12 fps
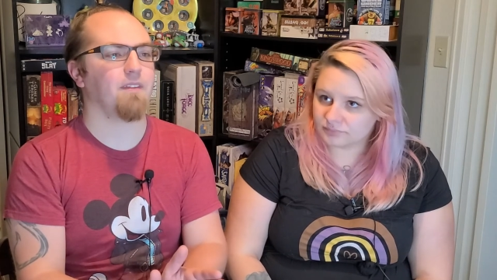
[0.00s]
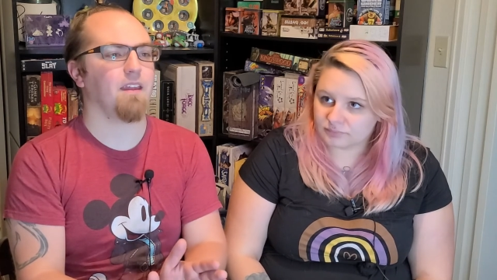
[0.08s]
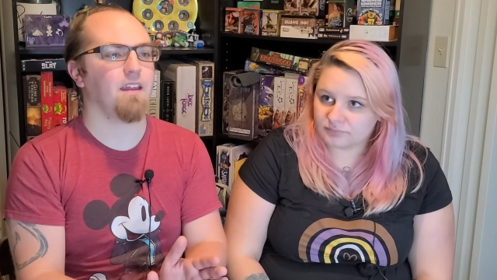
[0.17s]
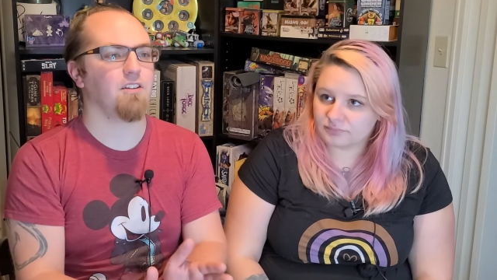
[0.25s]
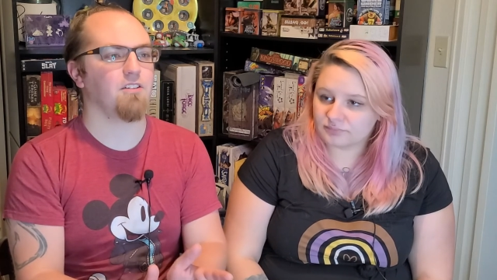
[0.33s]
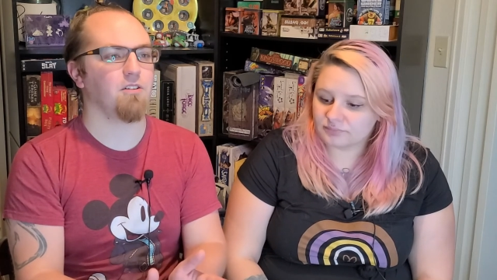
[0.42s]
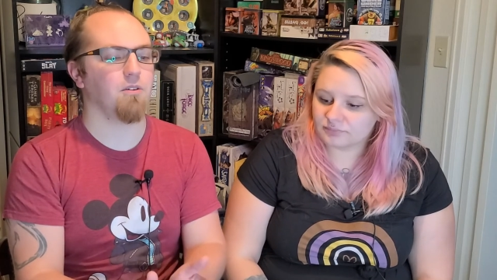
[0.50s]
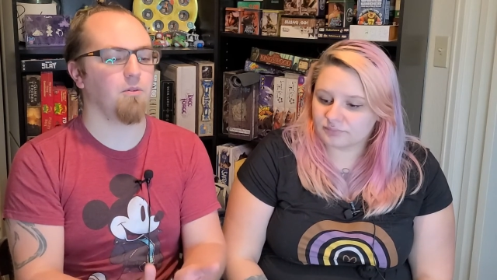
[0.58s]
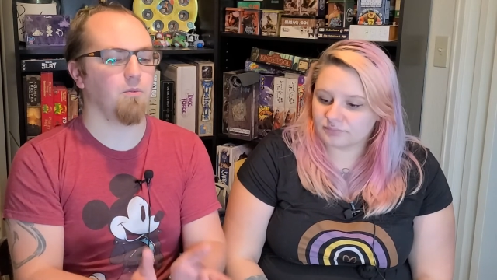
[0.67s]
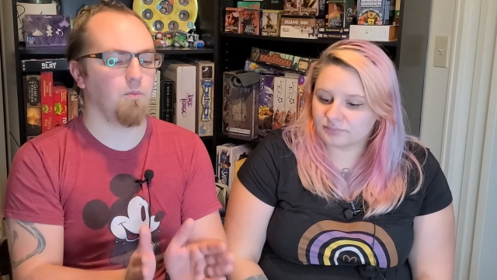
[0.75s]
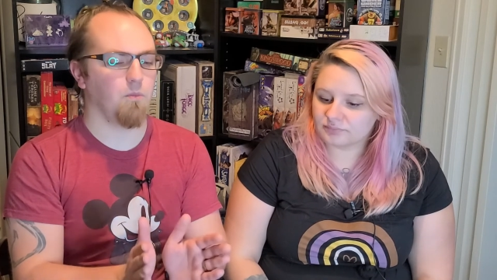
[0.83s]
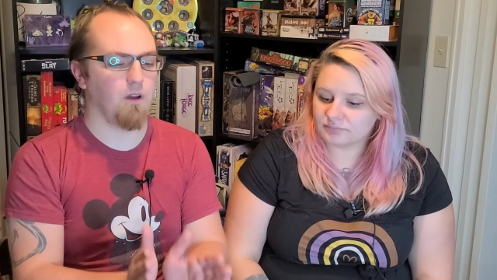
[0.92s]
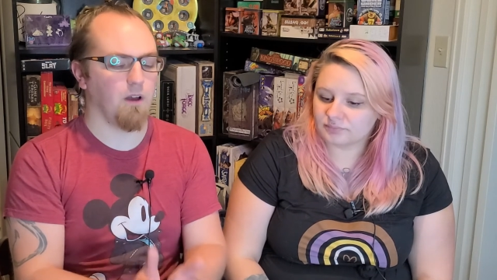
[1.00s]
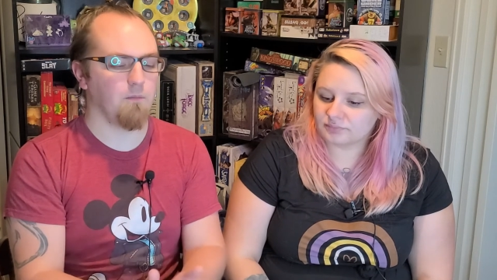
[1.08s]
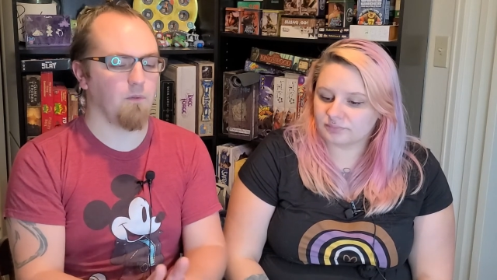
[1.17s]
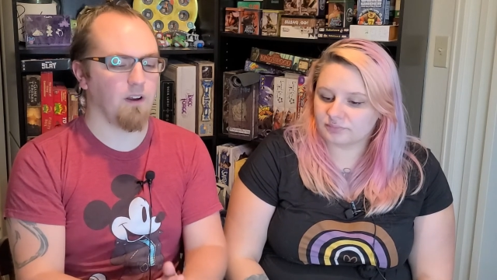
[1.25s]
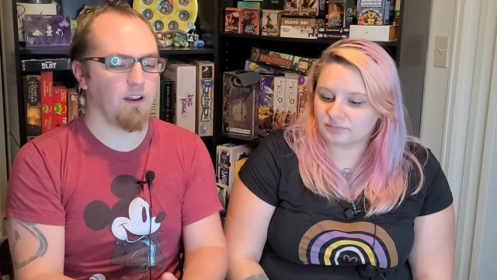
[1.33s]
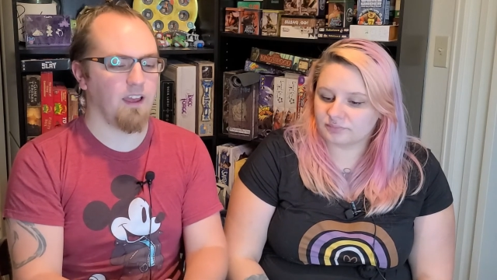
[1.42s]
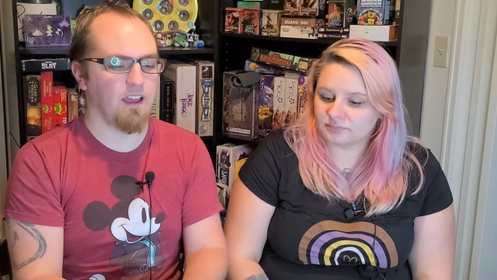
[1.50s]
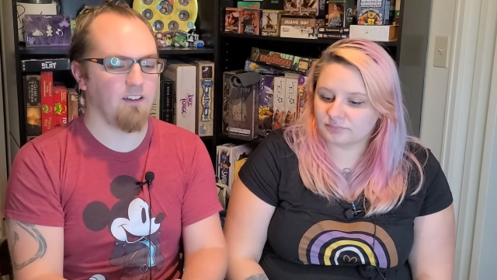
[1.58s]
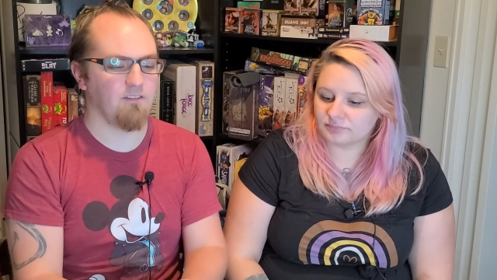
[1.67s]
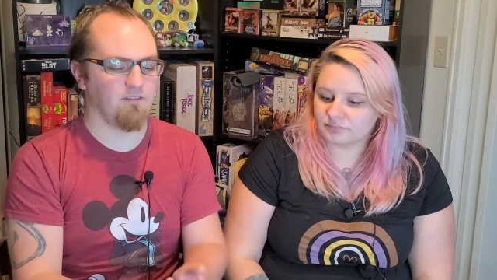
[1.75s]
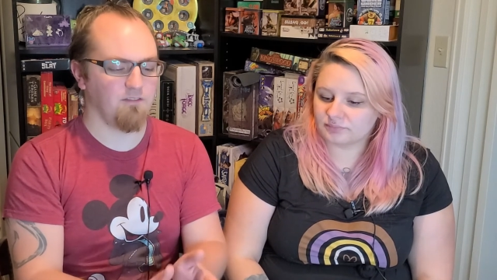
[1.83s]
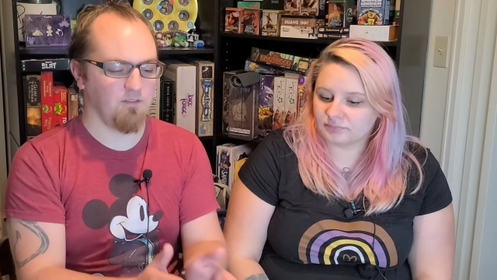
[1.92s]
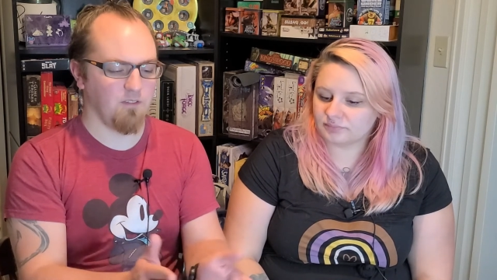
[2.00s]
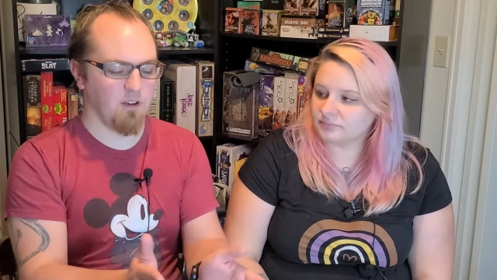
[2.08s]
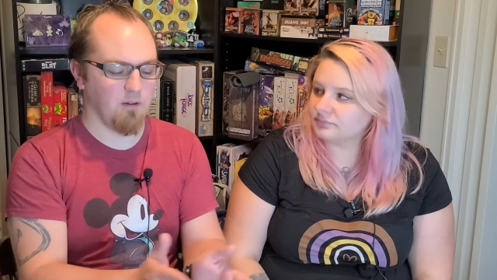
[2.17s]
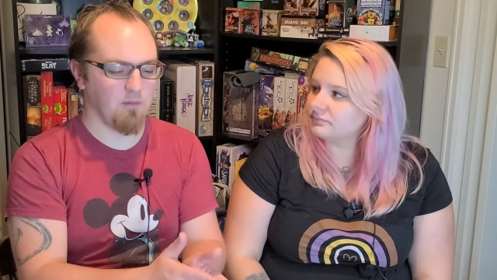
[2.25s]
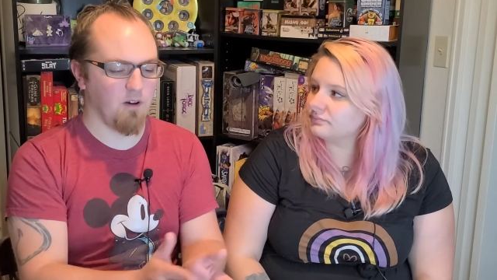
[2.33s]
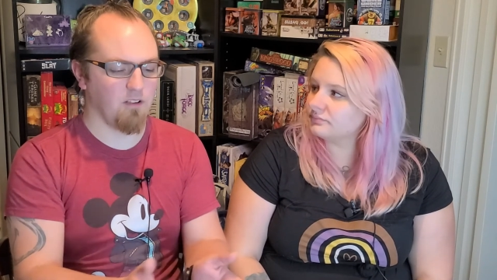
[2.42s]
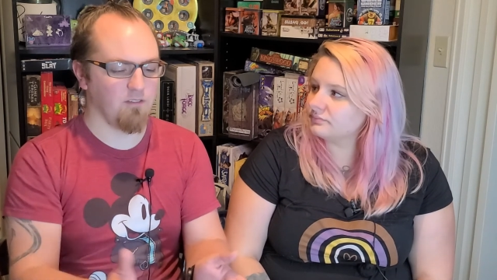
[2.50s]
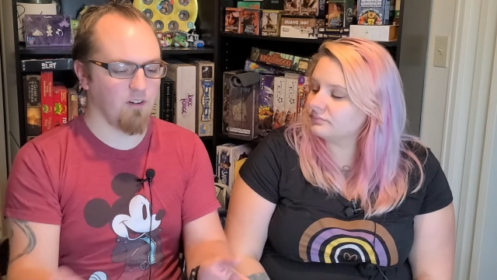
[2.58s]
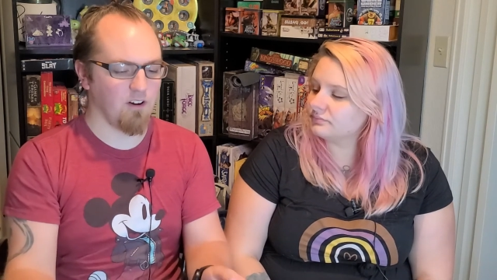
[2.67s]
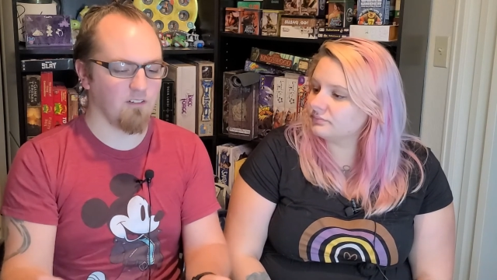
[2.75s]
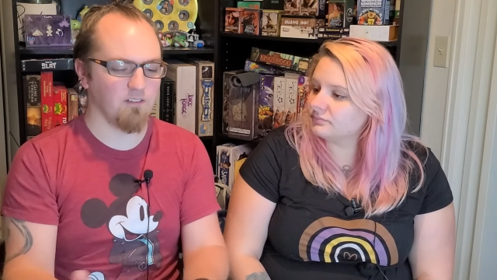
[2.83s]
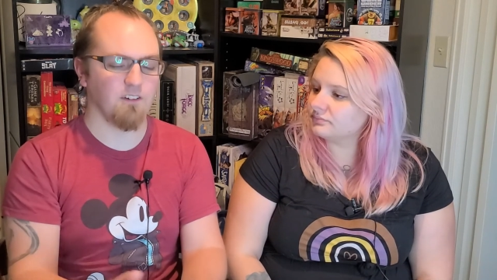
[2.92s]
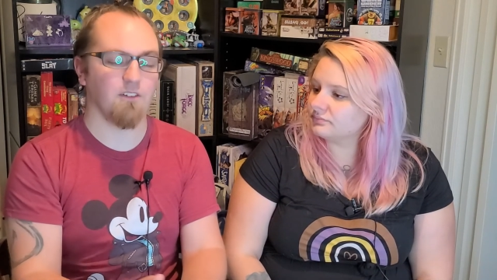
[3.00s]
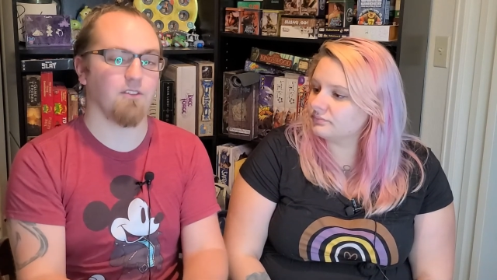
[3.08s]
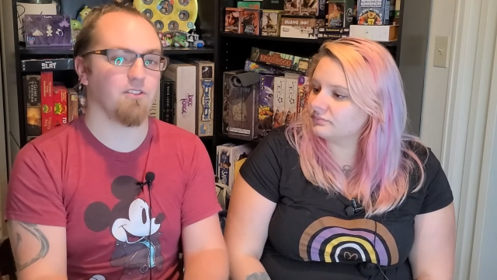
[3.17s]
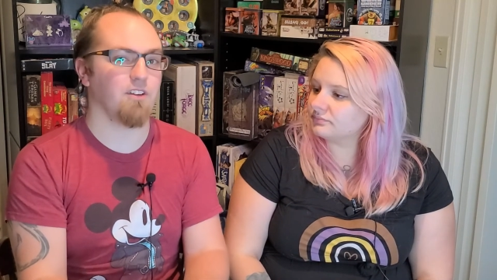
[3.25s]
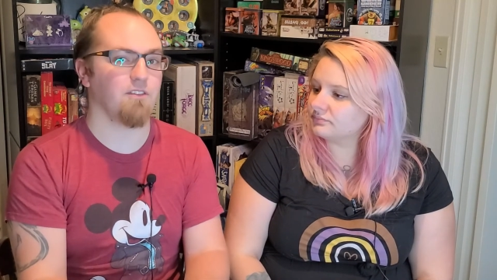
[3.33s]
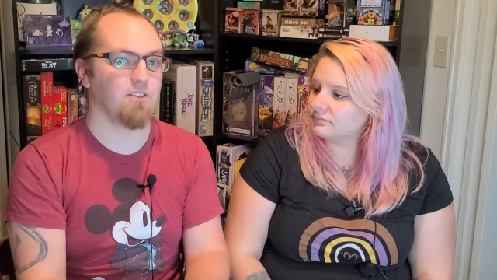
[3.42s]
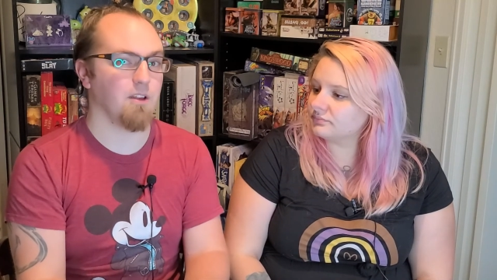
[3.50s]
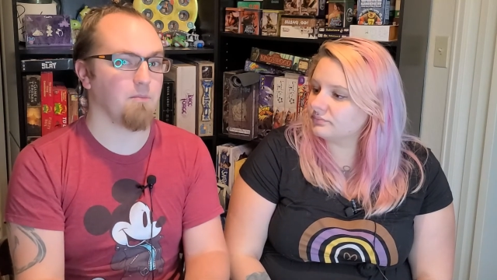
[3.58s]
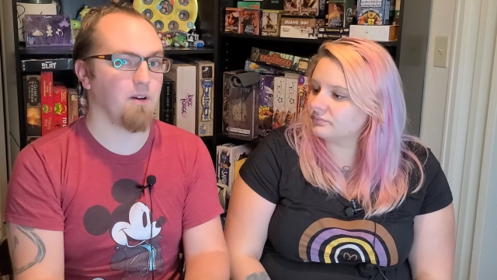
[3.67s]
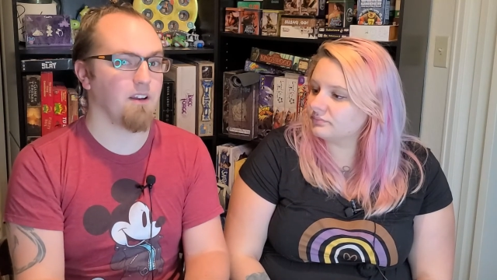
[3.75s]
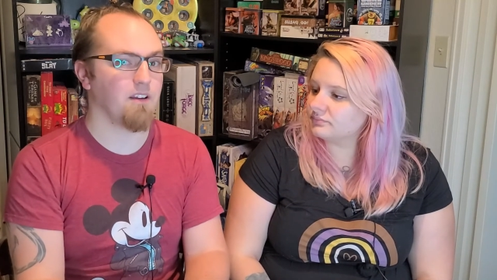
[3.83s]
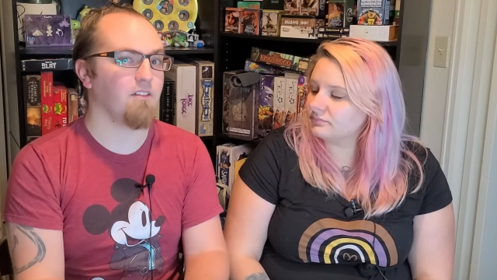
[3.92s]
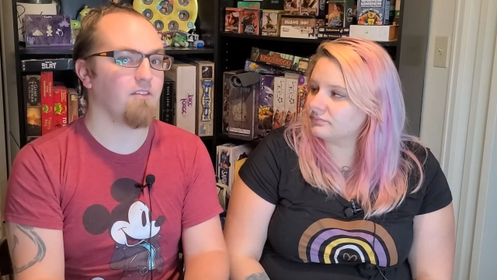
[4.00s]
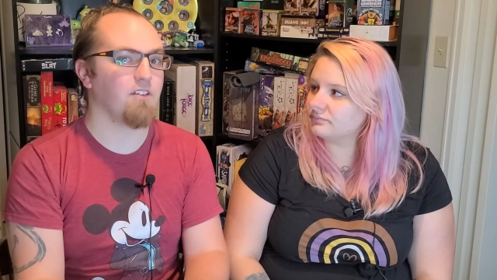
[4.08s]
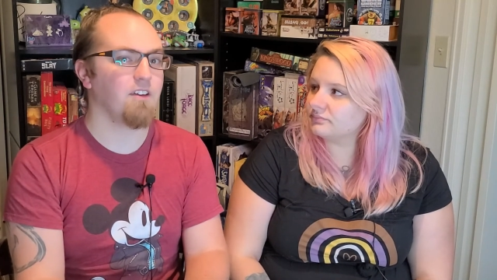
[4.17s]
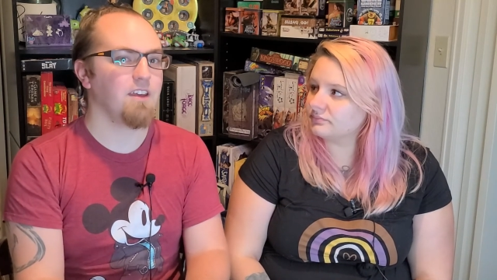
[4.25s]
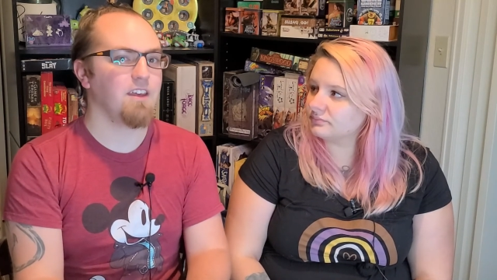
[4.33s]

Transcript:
Speaker 1: and so um, we're gonna have um, all of our different stuff separated off.